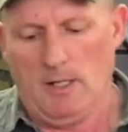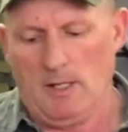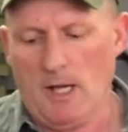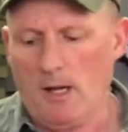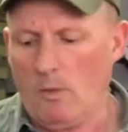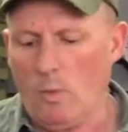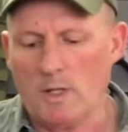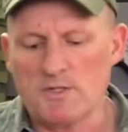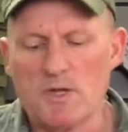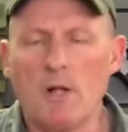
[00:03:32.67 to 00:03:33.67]
Now,
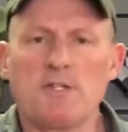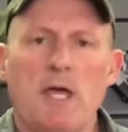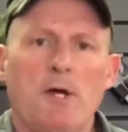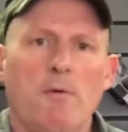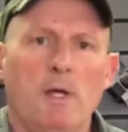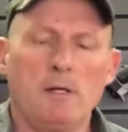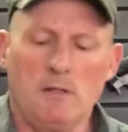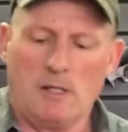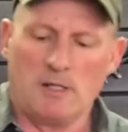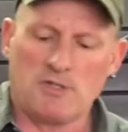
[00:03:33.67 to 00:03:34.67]
once all 10 are
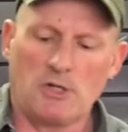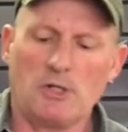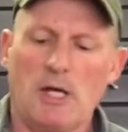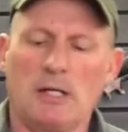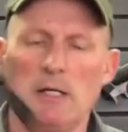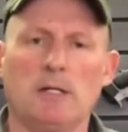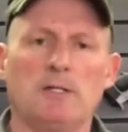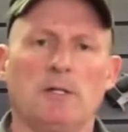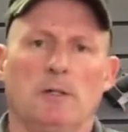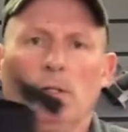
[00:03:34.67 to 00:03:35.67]
in, it's a good idea
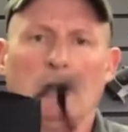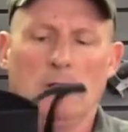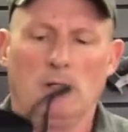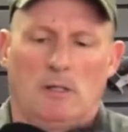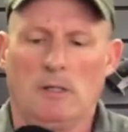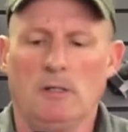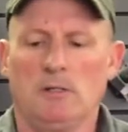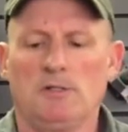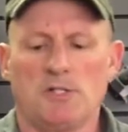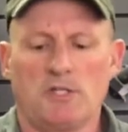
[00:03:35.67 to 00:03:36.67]
to
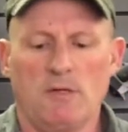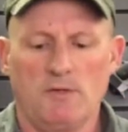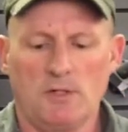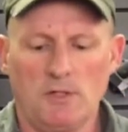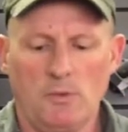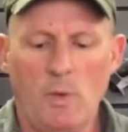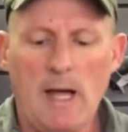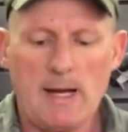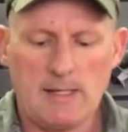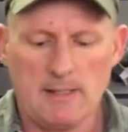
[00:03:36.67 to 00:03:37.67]
just give it a good
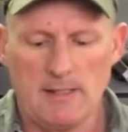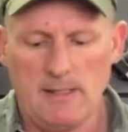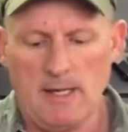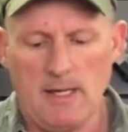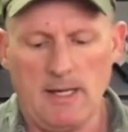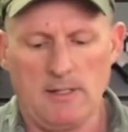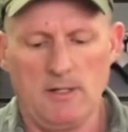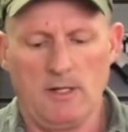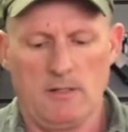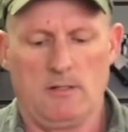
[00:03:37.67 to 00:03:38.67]
whack,
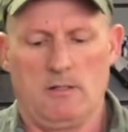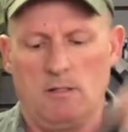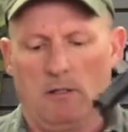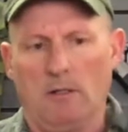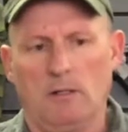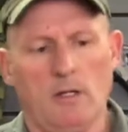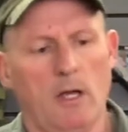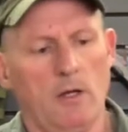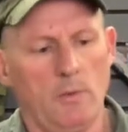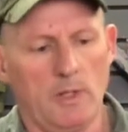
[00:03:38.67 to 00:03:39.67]
and
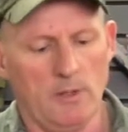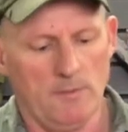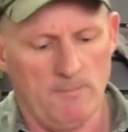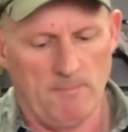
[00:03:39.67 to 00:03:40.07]
out we go.